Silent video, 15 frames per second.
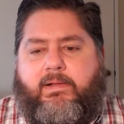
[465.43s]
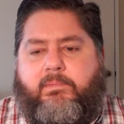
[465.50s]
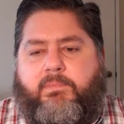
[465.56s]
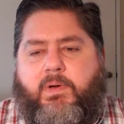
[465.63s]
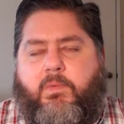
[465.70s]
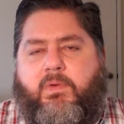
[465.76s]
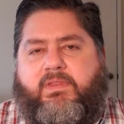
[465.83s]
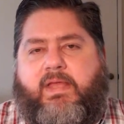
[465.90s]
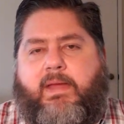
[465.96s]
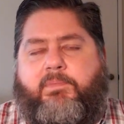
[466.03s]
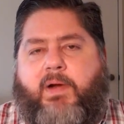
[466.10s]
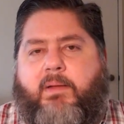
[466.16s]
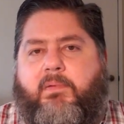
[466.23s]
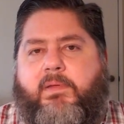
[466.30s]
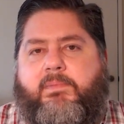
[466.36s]
But what that
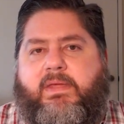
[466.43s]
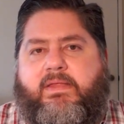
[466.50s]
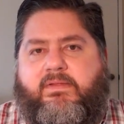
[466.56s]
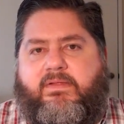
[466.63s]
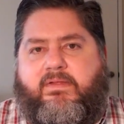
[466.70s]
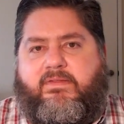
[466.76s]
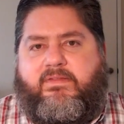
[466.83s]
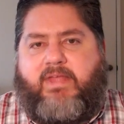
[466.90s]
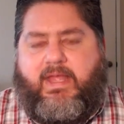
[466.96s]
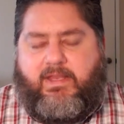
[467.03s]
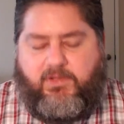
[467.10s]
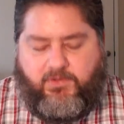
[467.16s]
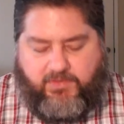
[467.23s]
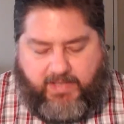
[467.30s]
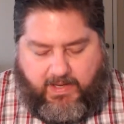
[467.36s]
probably means is
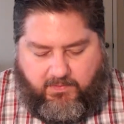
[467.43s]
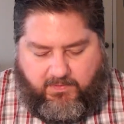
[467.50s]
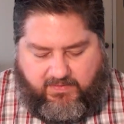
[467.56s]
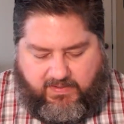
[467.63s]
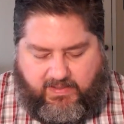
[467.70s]
Daniel now as